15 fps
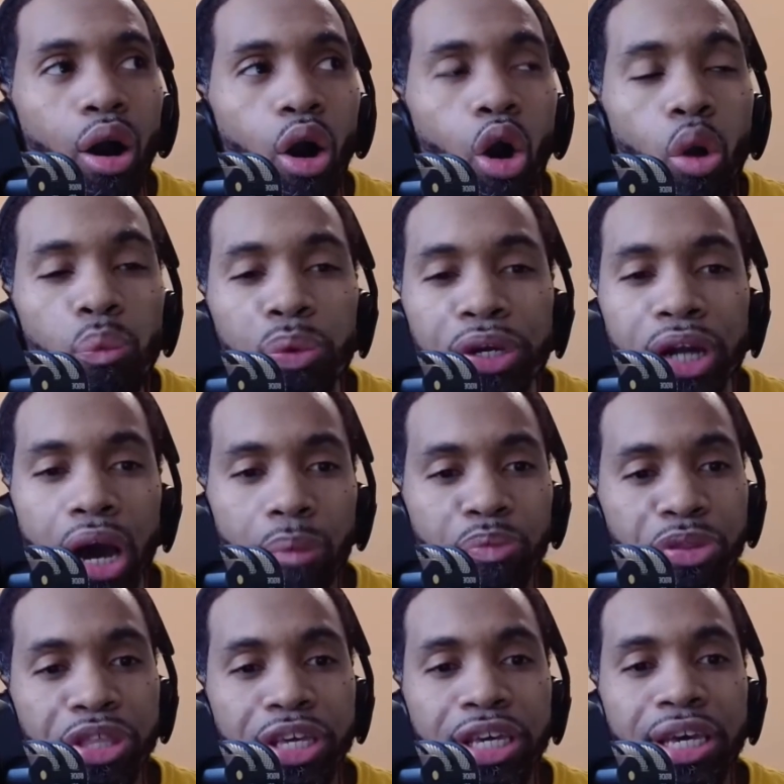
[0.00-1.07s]
open
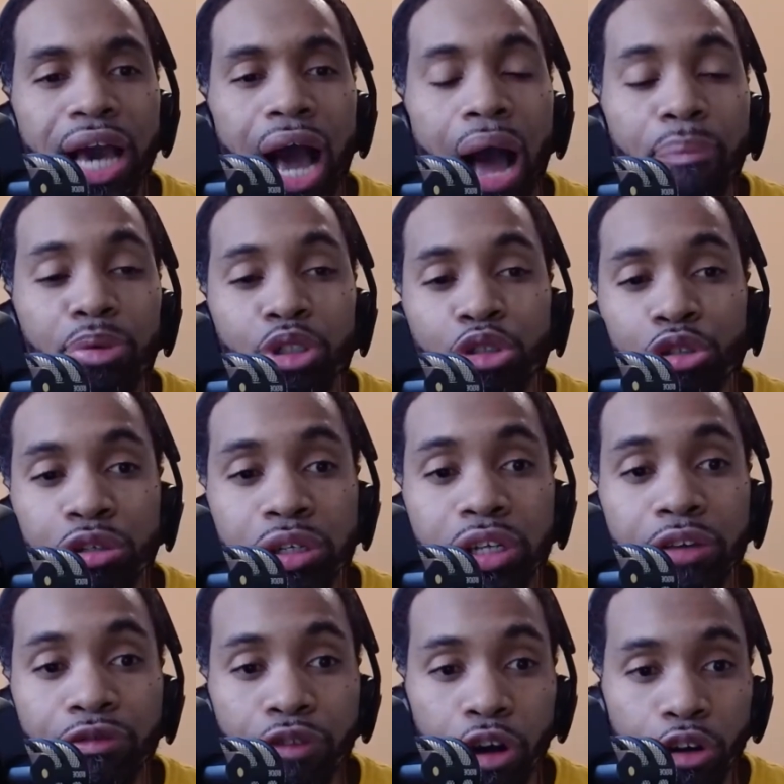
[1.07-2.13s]
up the
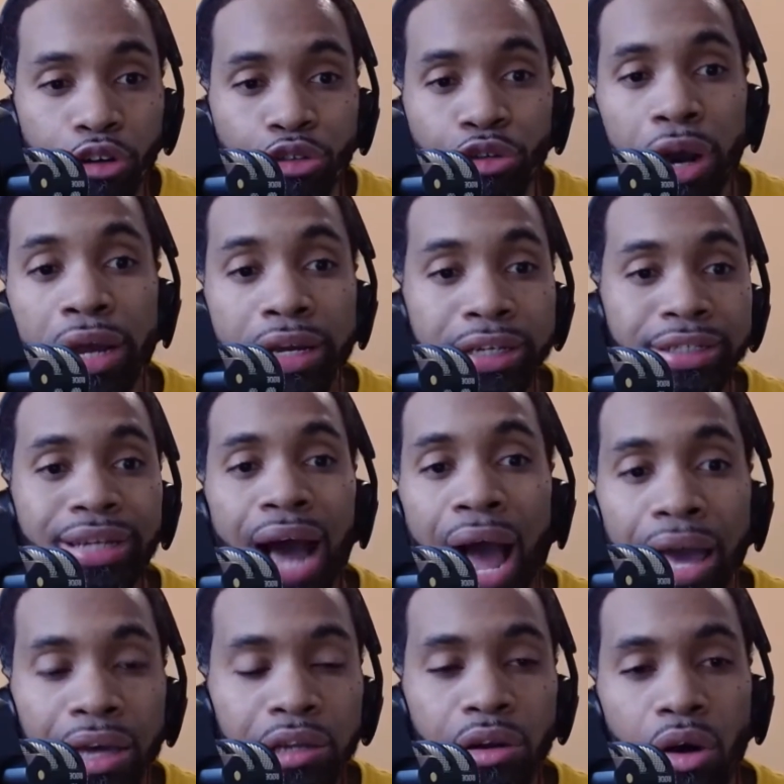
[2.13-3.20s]
opportunity for greater
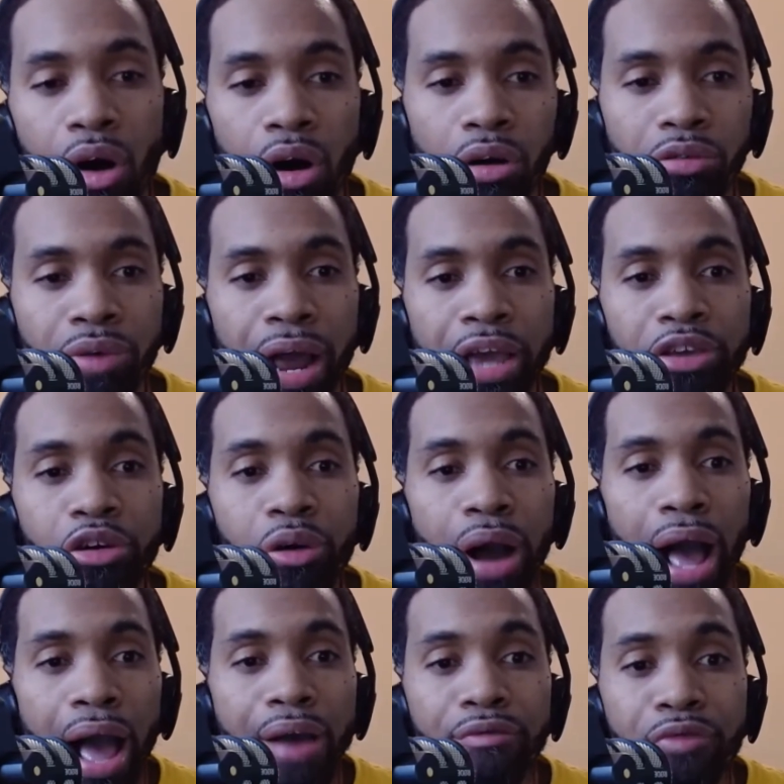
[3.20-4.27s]
dialogue, right? You'll
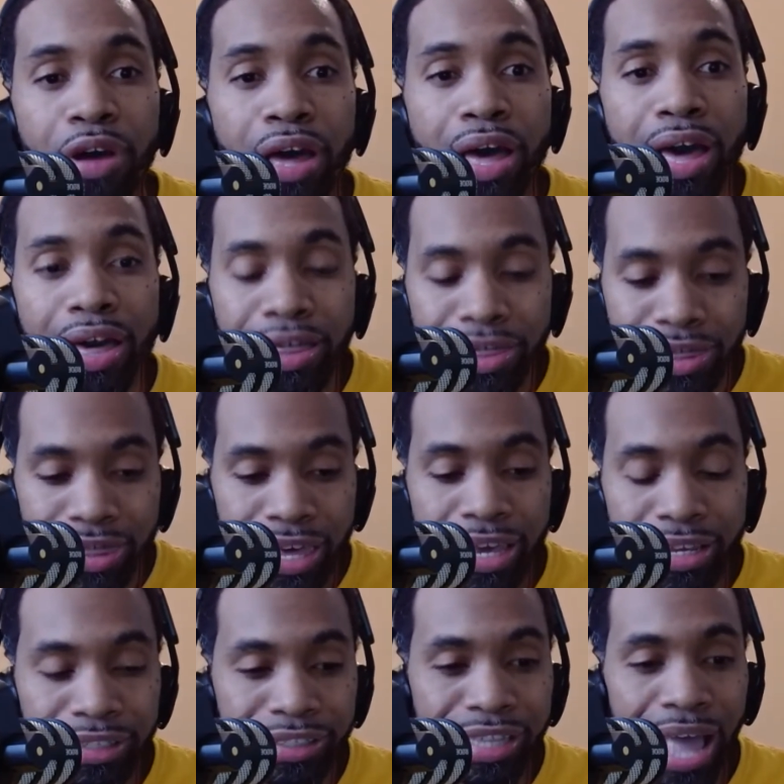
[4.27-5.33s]
have
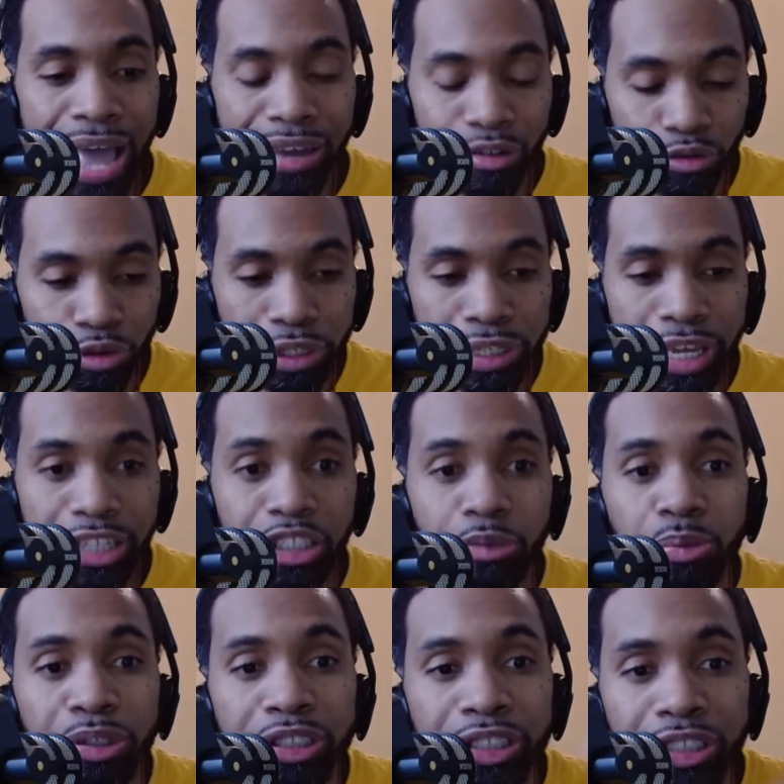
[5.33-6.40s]
things that relate
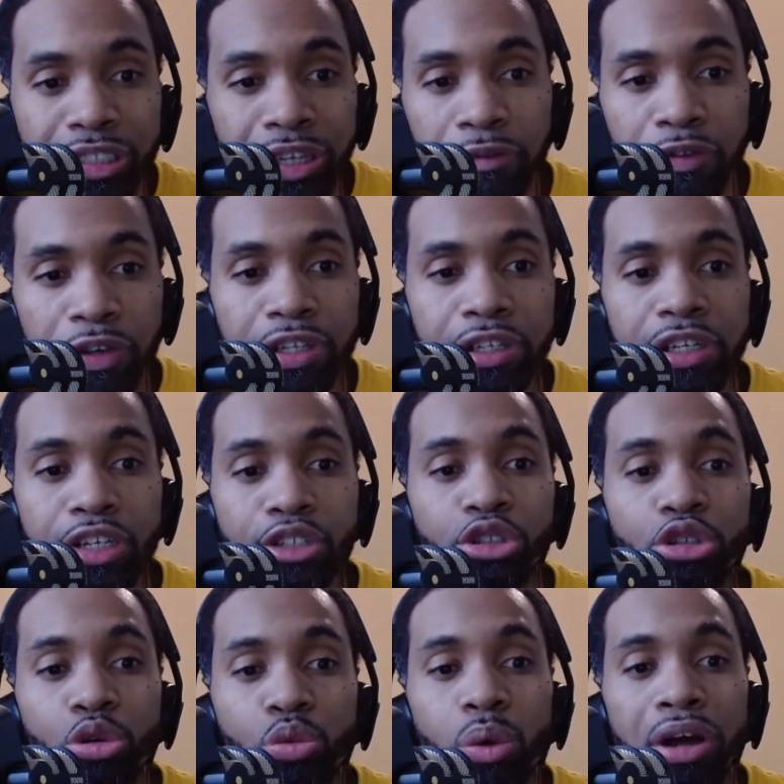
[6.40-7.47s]
specifically
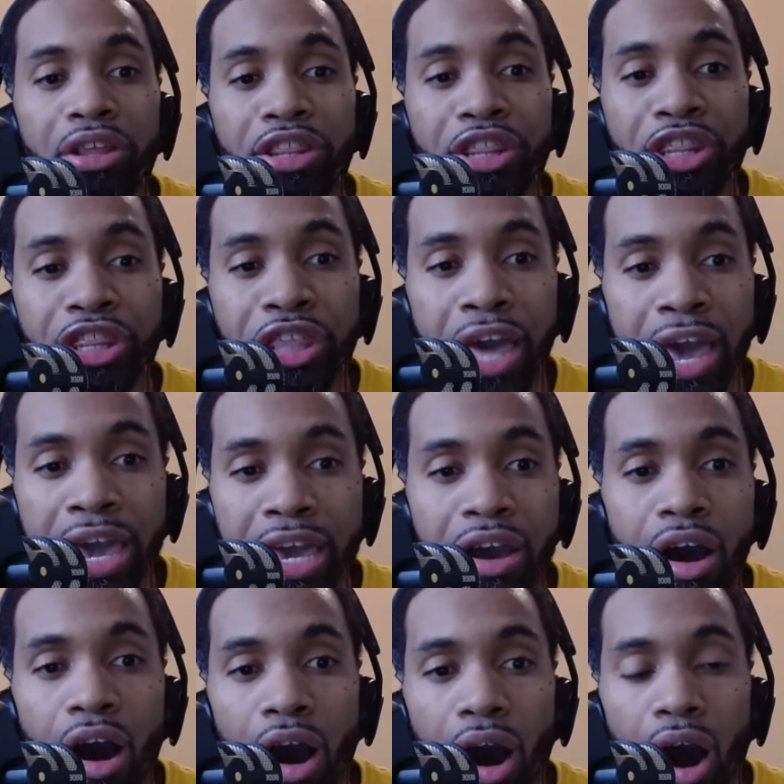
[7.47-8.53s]
to what they
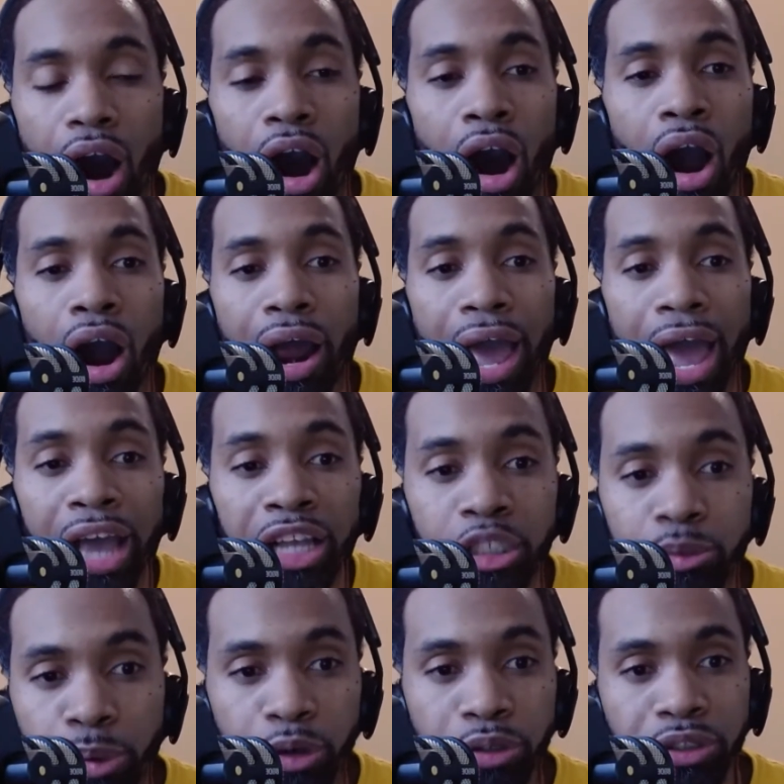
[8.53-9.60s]
are
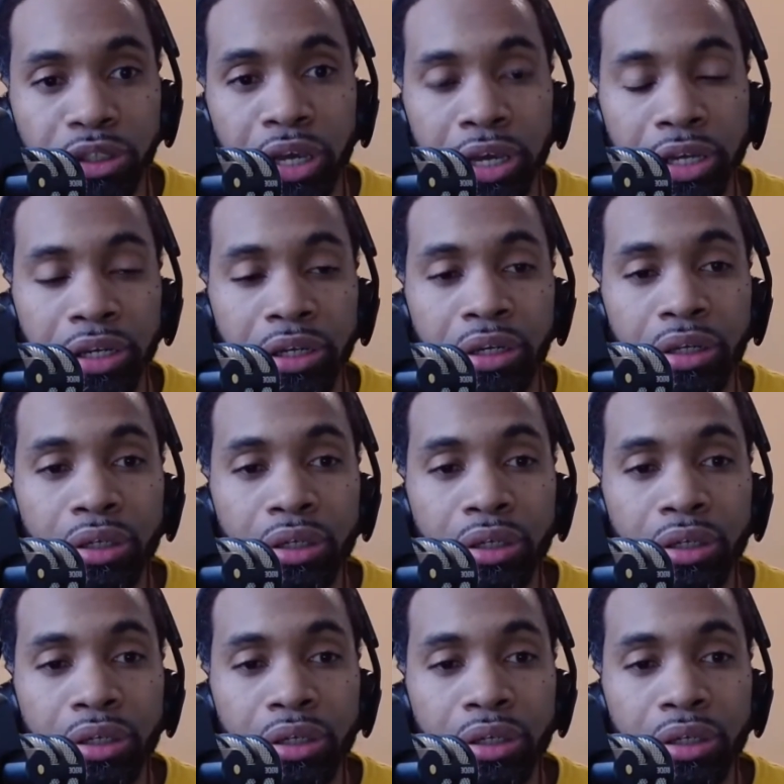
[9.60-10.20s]
experts in,